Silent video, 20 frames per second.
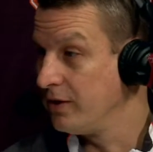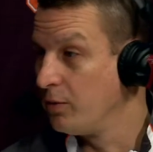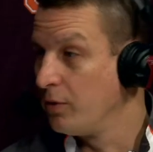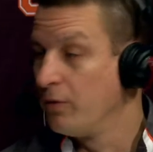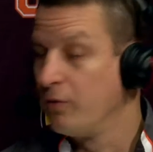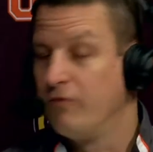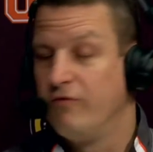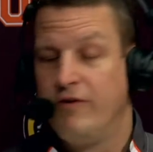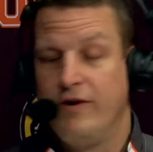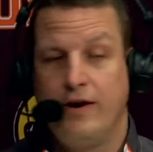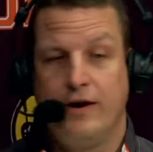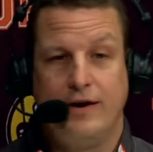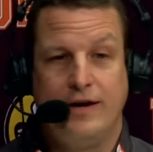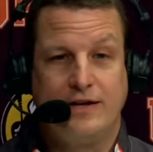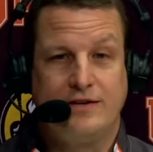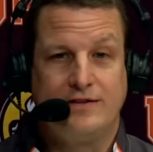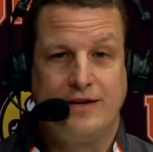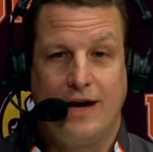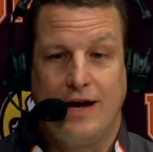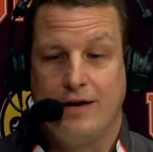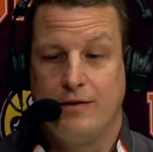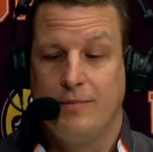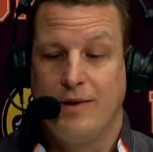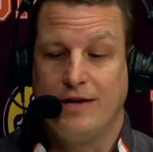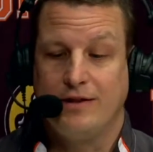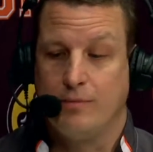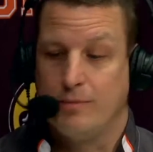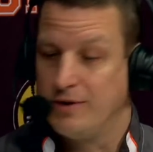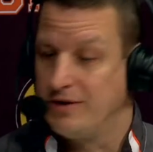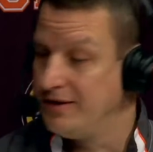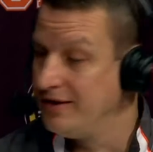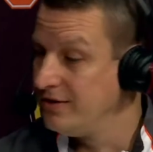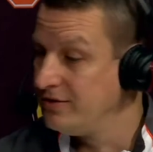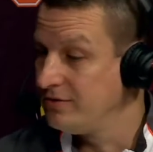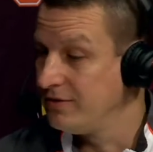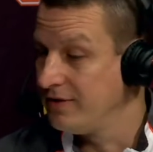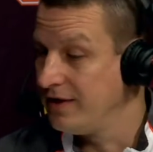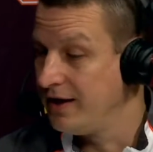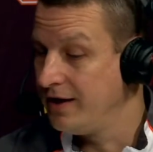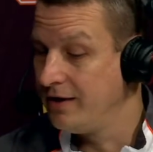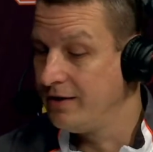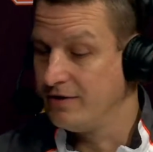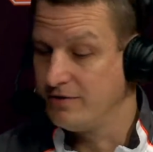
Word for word: We're very excited about the potential there.